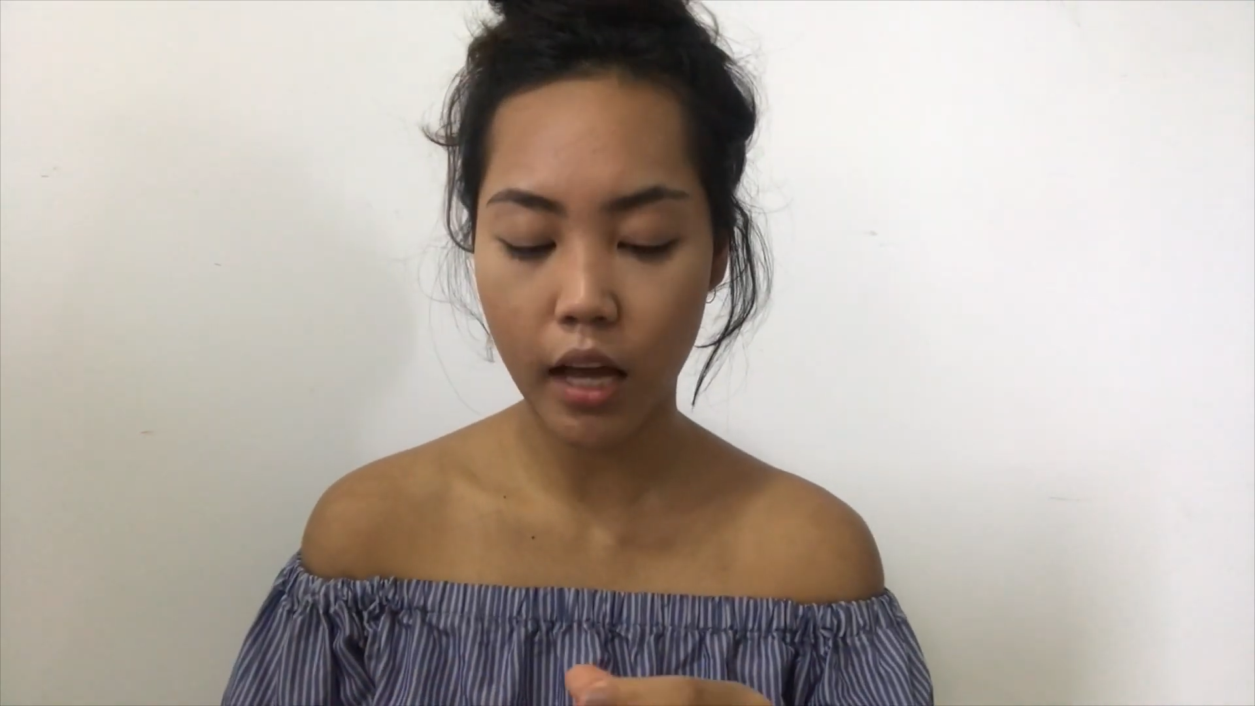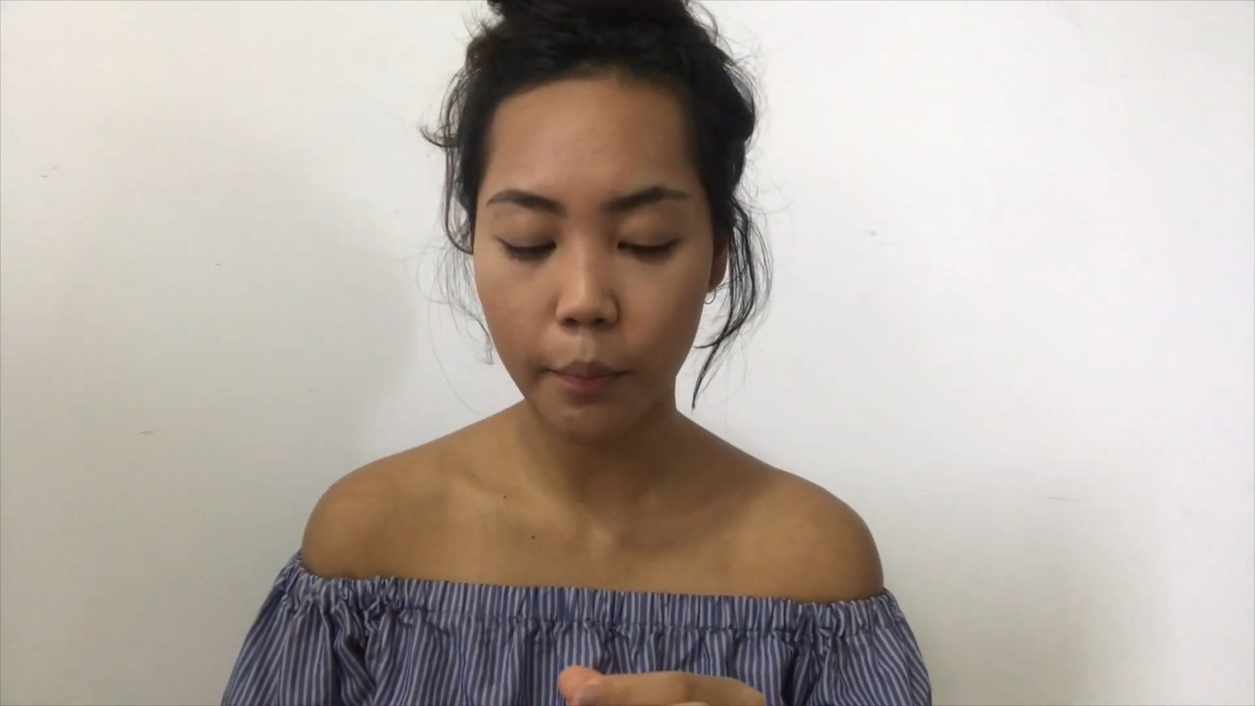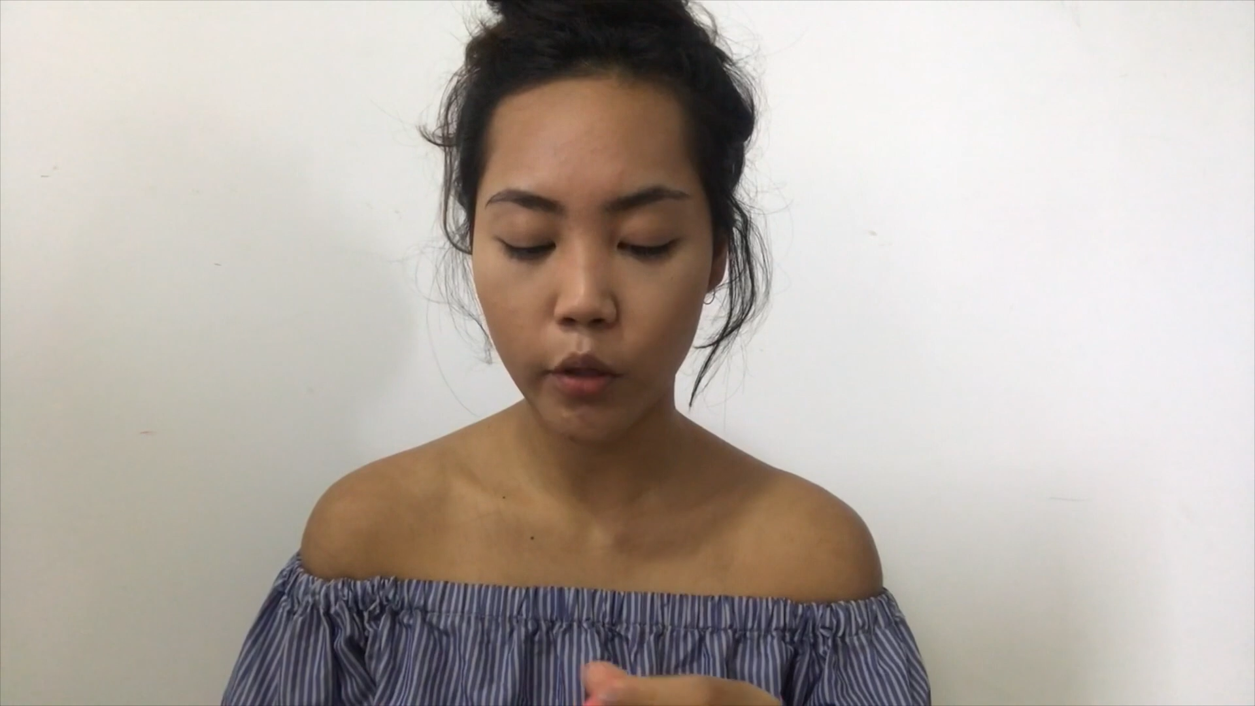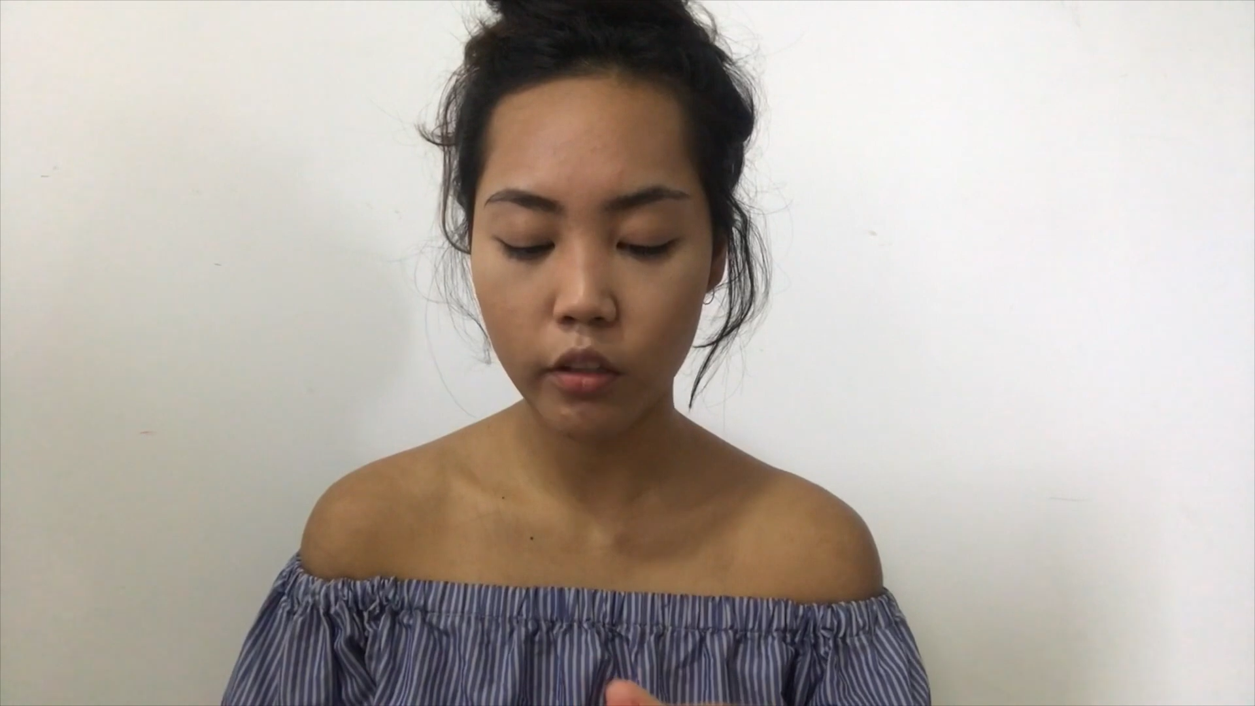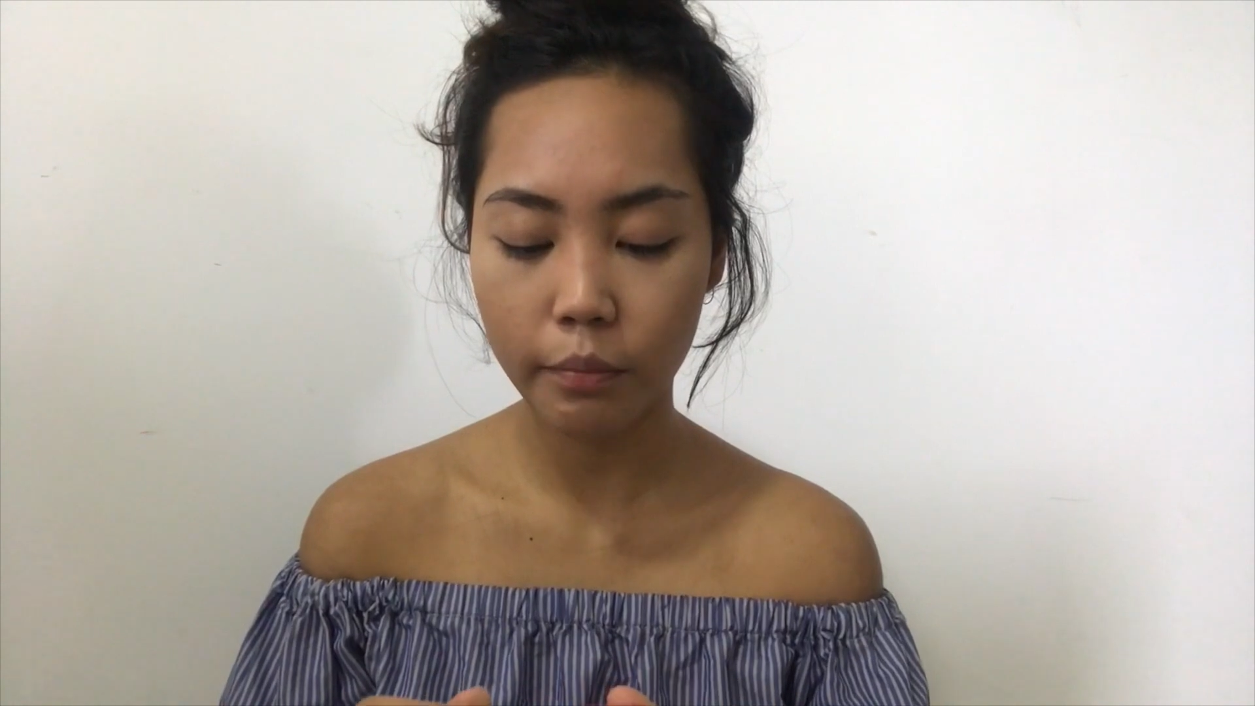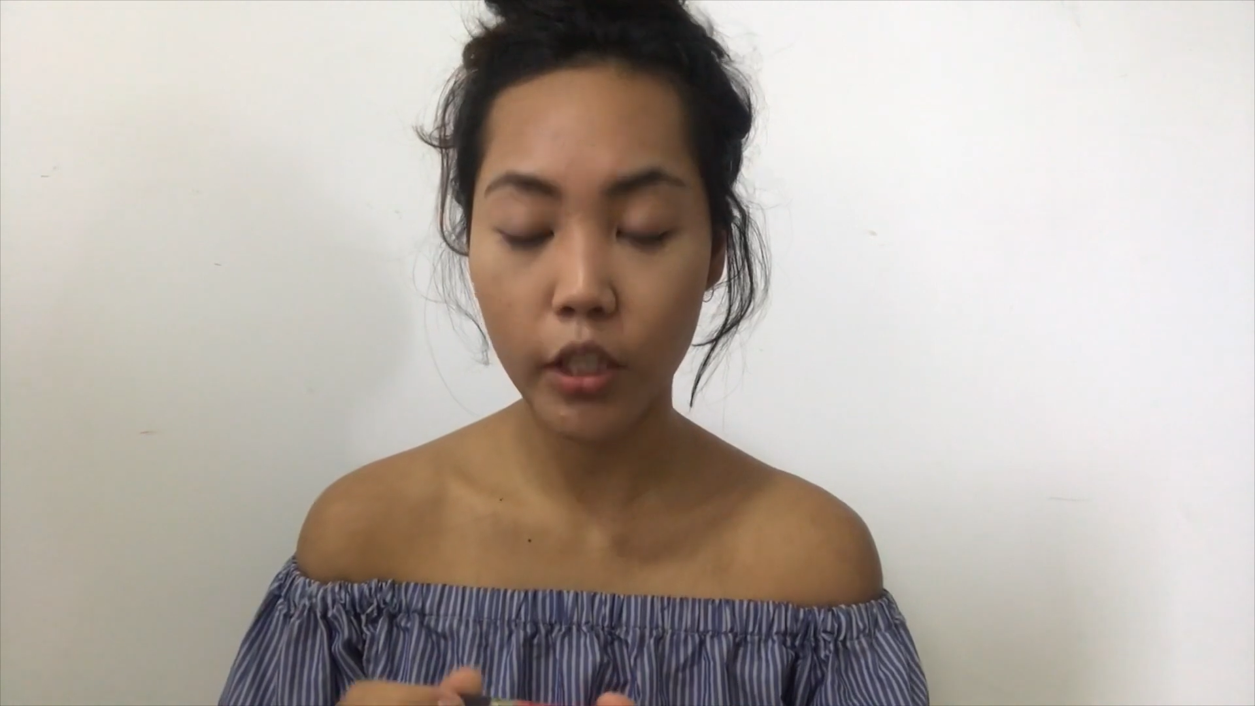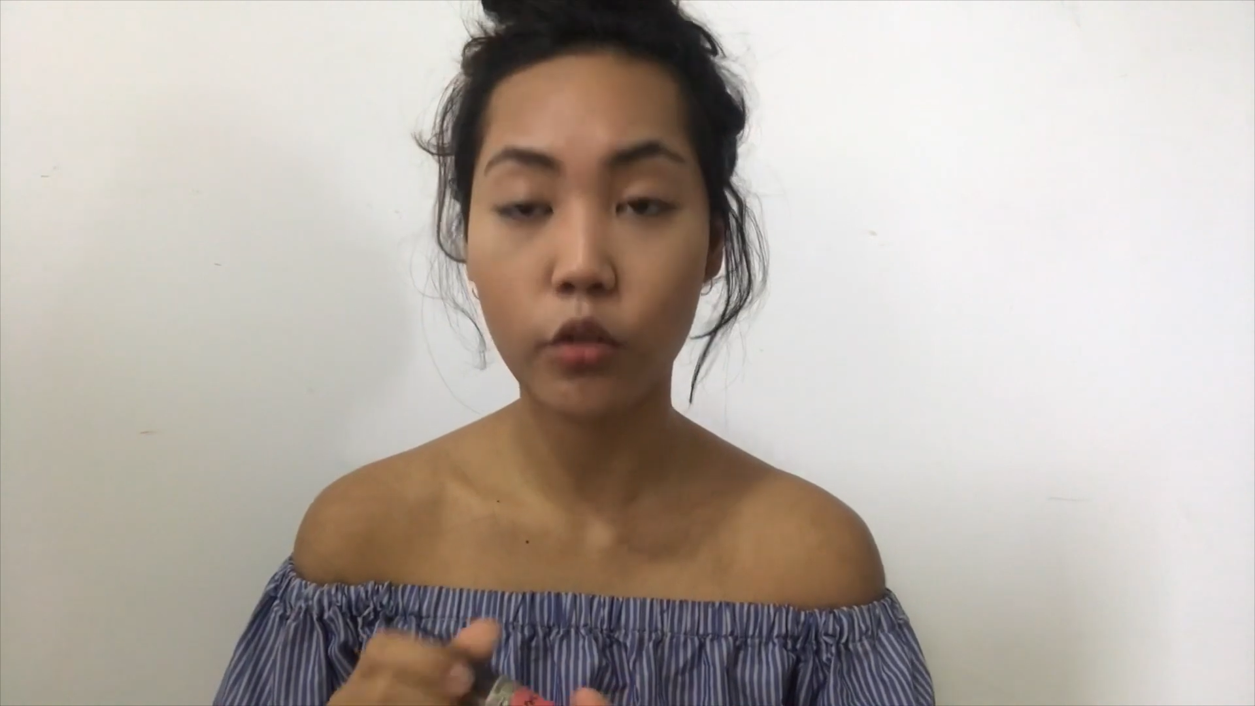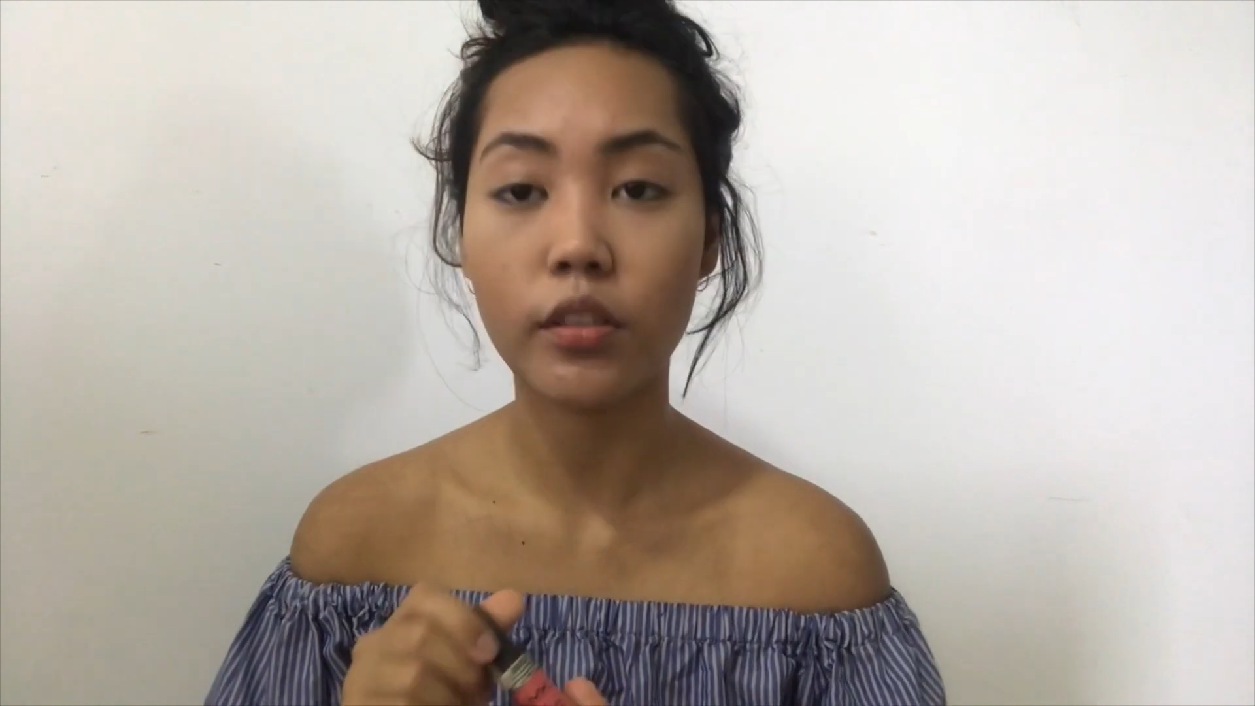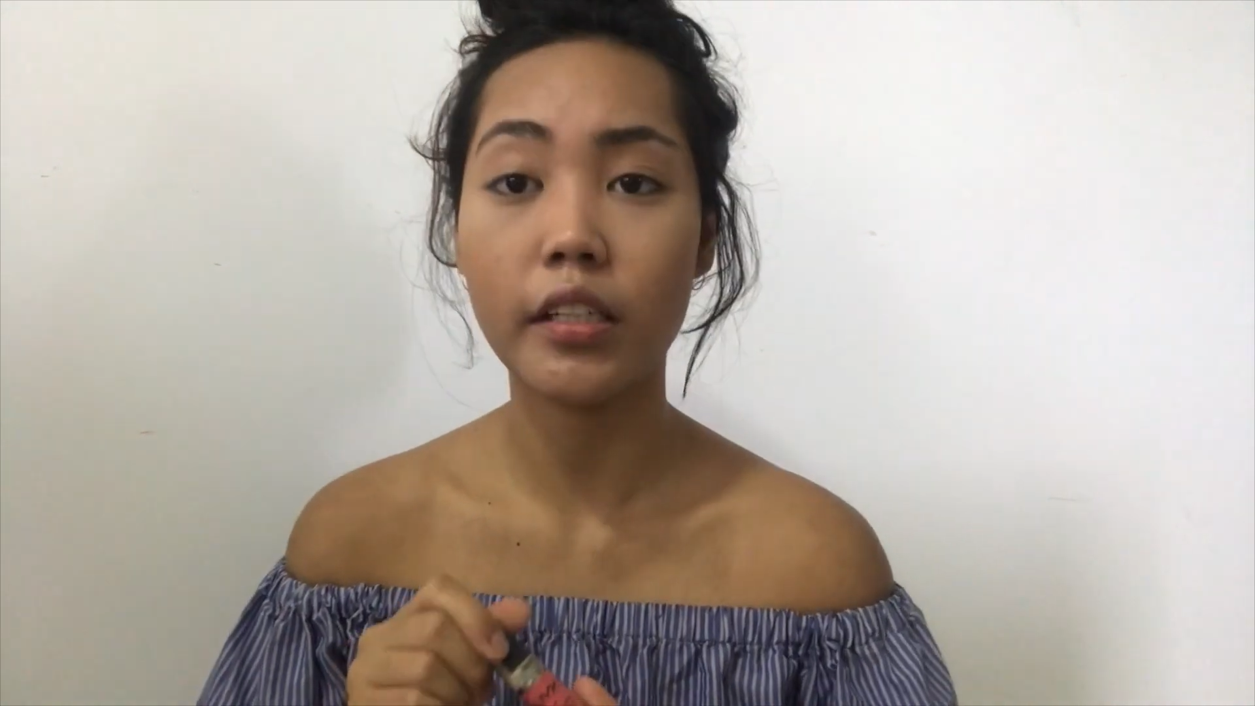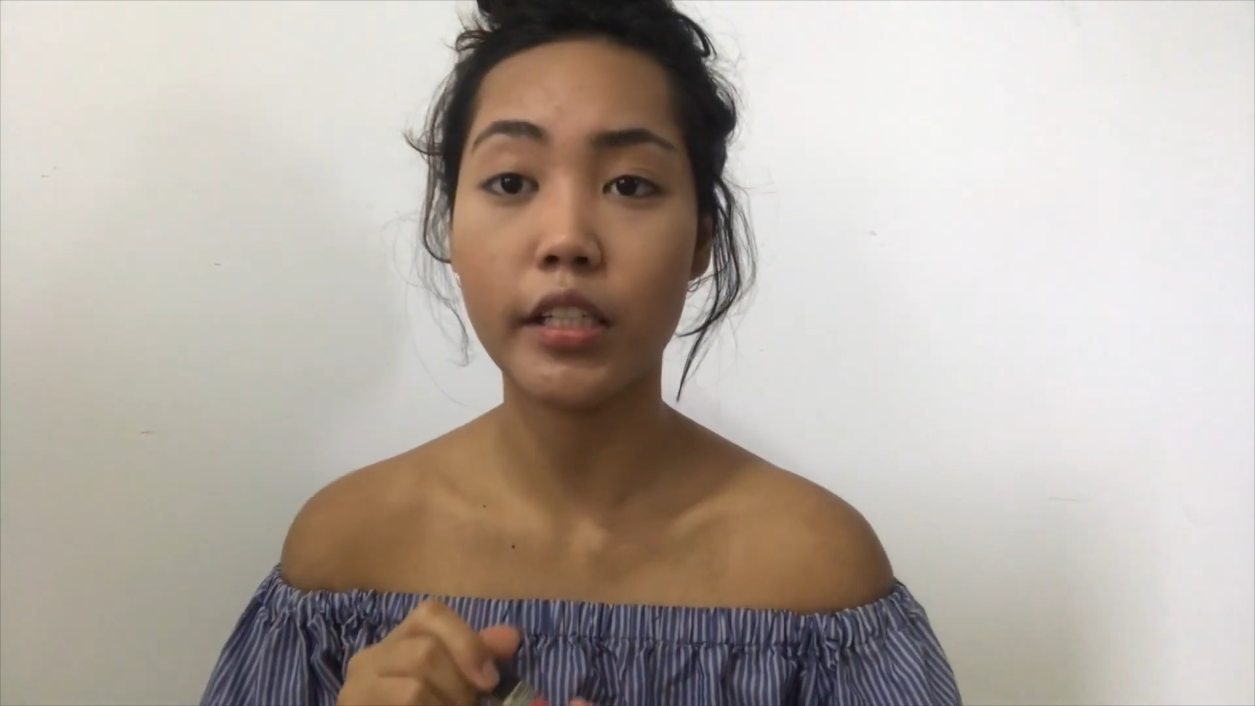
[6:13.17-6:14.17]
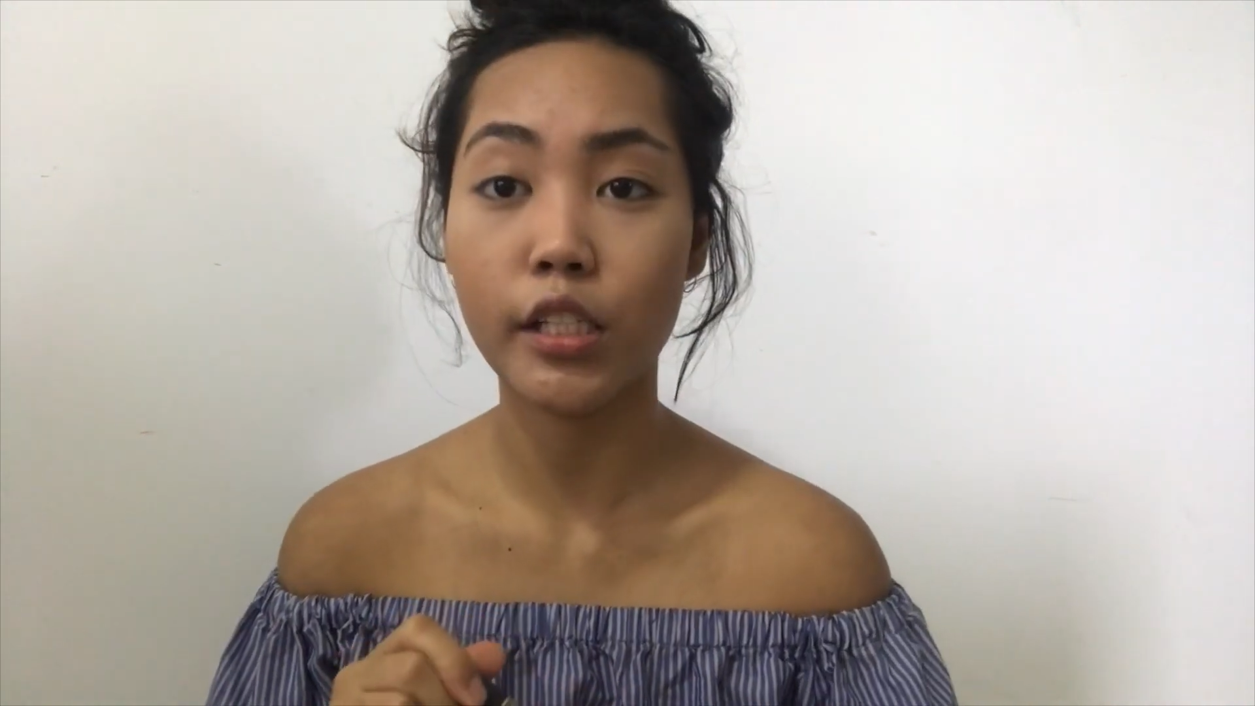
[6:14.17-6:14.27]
I'm gonna be using